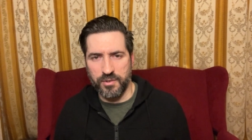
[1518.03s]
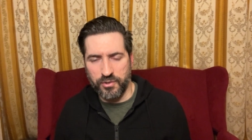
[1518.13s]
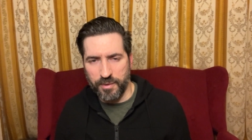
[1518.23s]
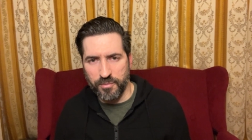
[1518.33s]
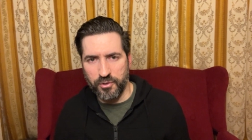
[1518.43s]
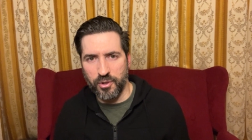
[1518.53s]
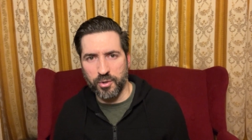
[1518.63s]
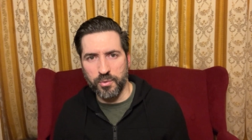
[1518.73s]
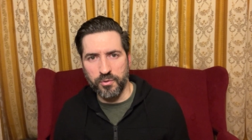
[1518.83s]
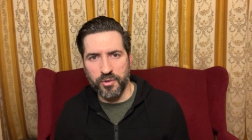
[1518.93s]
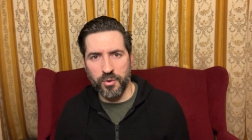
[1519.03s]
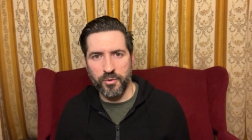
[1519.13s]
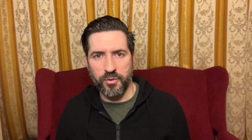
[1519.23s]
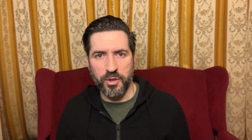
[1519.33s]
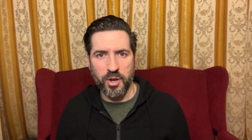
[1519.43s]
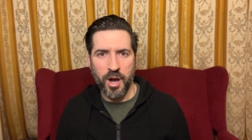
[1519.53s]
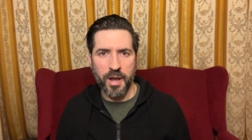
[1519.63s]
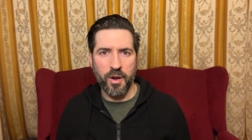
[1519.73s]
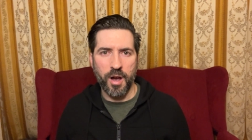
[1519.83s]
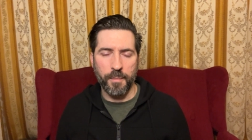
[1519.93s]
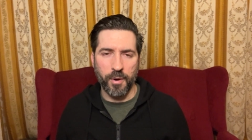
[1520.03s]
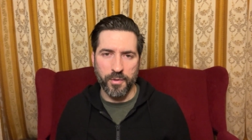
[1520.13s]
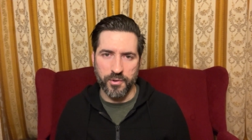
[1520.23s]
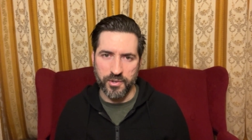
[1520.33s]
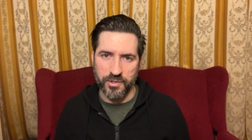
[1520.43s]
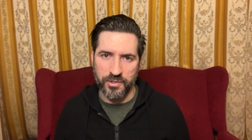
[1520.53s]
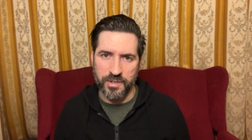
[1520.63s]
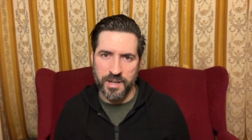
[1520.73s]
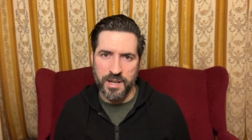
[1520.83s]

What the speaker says: some circles known as the Gaia Hypothesis,